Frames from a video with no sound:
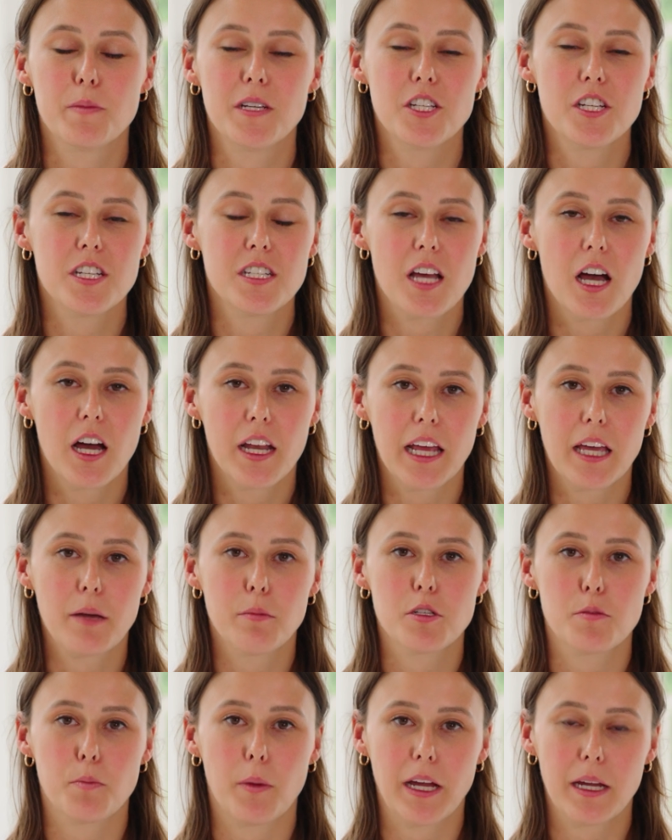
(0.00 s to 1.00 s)
means she's unable
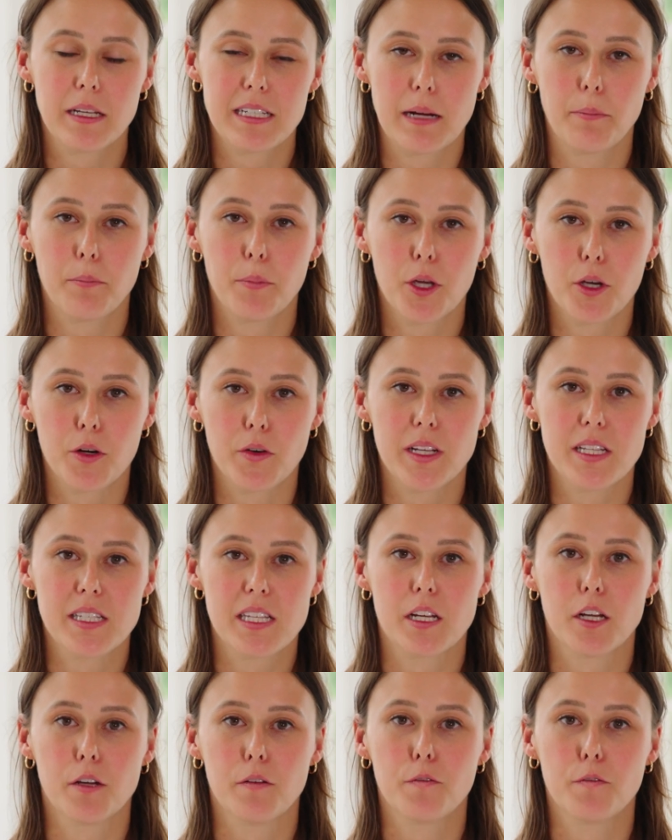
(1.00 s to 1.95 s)
to break down purines in her